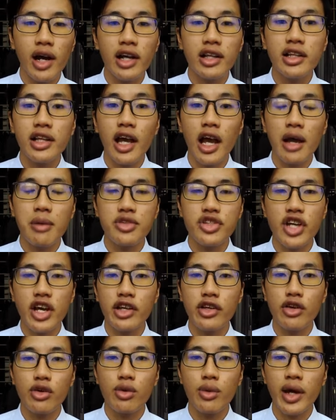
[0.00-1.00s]
I'm Cheng Yu
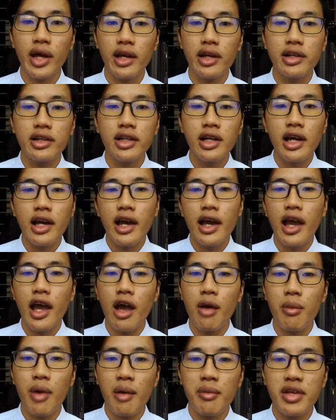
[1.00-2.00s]
Wei, and I'm
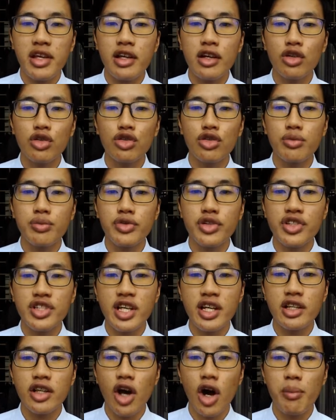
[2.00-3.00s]
here to present
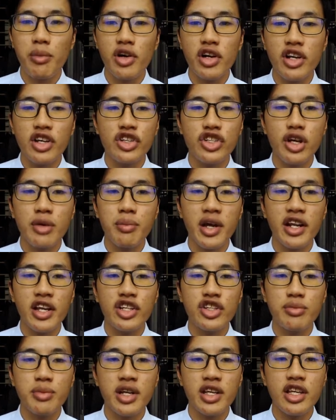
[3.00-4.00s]
the operation
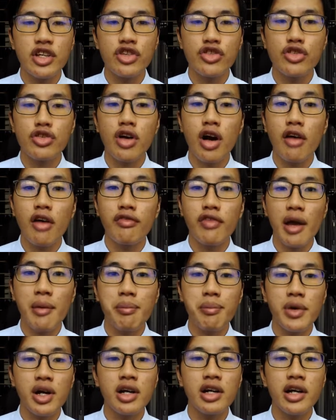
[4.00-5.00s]
management issue of
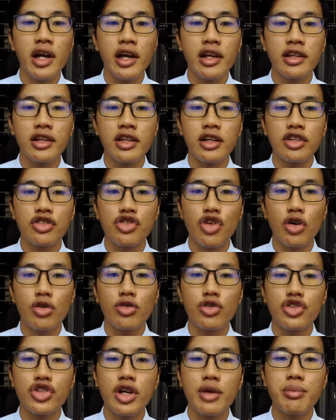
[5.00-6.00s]
Apple and the
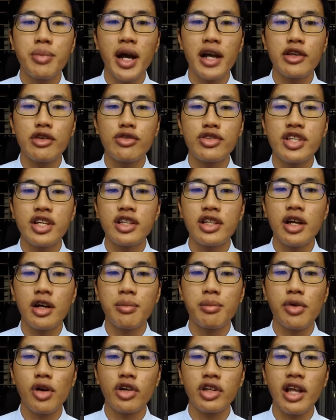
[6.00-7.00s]
solution by using the
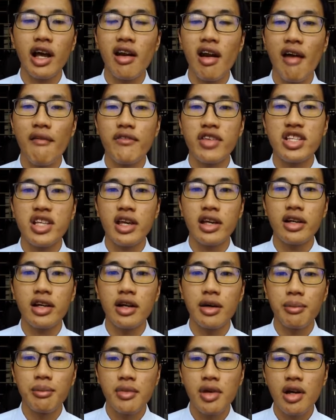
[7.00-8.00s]
product life cycle.
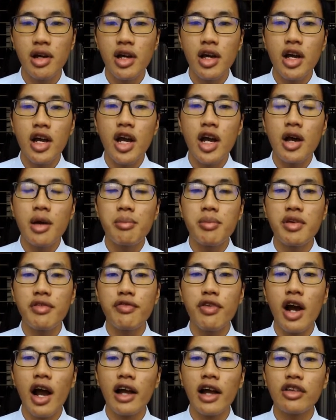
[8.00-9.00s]
Before
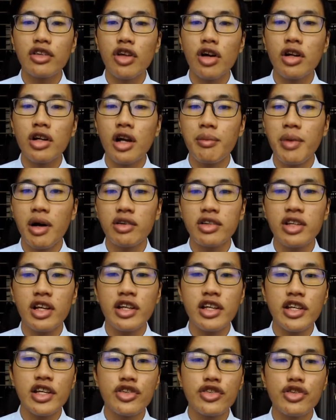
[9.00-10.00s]
I talk about the
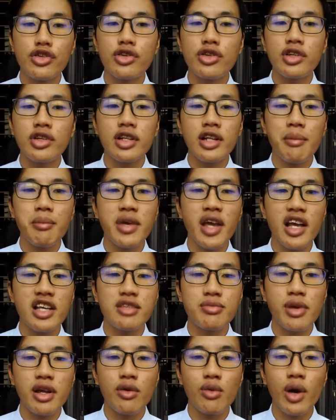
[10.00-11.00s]
issue, let me
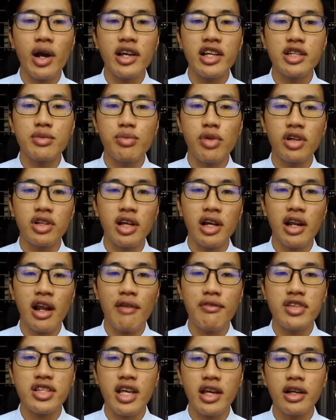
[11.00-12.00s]
explain what is product life
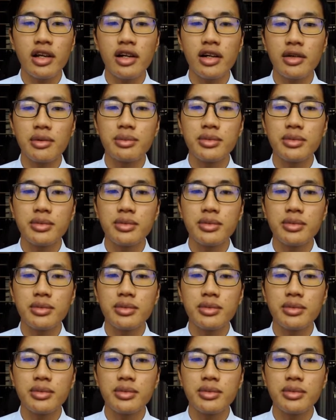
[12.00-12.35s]
cycle.